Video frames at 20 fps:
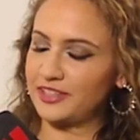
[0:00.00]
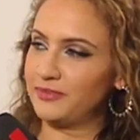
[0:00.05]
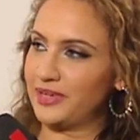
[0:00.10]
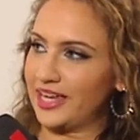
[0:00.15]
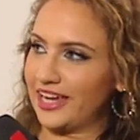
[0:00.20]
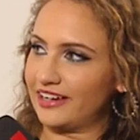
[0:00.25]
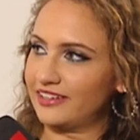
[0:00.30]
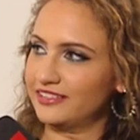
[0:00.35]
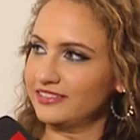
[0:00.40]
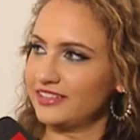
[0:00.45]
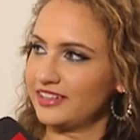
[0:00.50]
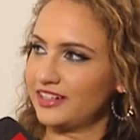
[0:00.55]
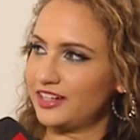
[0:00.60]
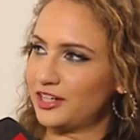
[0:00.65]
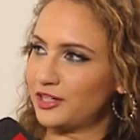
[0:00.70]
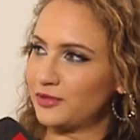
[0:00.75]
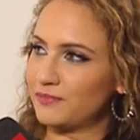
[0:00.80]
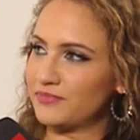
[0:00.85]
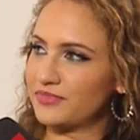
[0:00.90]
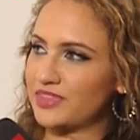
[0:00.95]
me out,
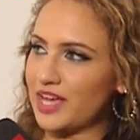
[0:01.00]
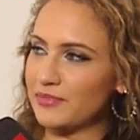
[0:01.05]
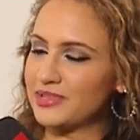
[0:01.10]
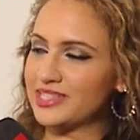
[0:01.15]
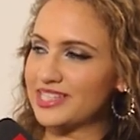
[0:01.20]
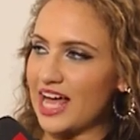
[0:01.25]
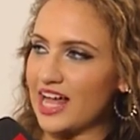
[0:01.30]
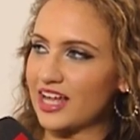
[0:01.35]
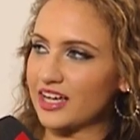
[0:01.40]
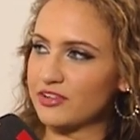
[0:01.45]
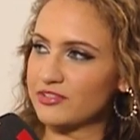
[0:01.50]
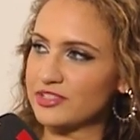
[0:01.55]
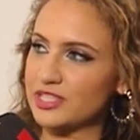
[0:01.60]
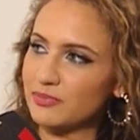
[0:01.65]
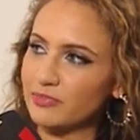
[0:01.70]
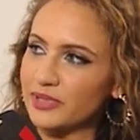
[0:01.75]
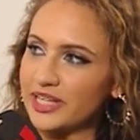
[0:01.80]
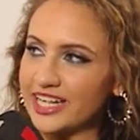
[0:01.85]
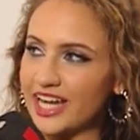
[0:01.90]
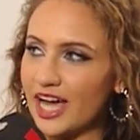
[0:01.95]
that Metallica
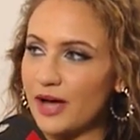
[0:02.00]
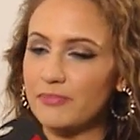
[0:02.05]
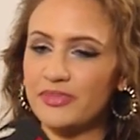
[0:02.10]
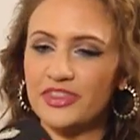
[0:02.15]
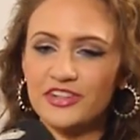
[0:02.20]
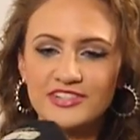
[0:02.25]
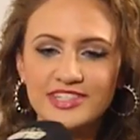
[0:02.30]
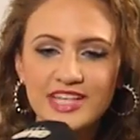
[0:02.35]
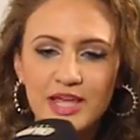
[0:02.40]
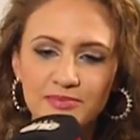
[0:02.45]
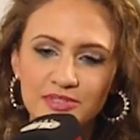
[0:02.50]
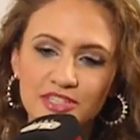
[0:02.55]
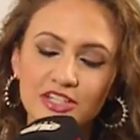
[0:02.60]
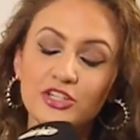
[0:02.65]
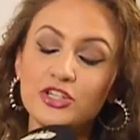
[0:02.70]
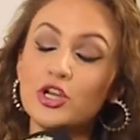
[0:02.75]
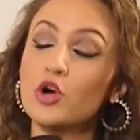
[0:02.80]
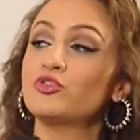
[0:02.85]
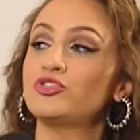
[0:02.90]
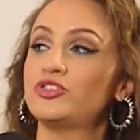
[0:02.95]
was splitting up. There's
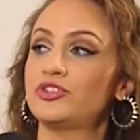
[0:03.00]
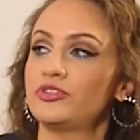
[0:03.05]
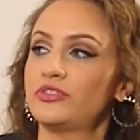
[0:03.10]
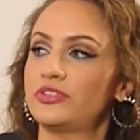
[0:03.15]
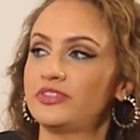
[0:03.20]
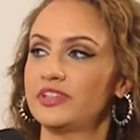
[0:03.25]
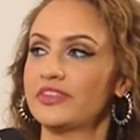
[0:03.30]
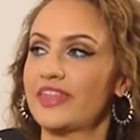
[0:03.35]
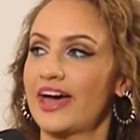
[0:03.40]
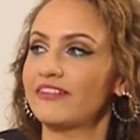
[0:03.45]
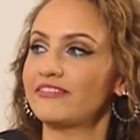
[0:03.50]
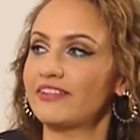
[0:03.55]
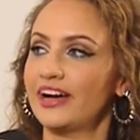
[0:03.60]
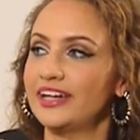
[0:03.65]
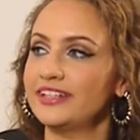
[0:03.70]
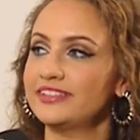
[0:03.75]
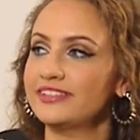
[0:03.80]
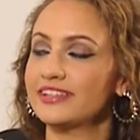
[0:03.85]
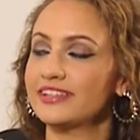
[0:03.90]
absolutely no truth to that, right?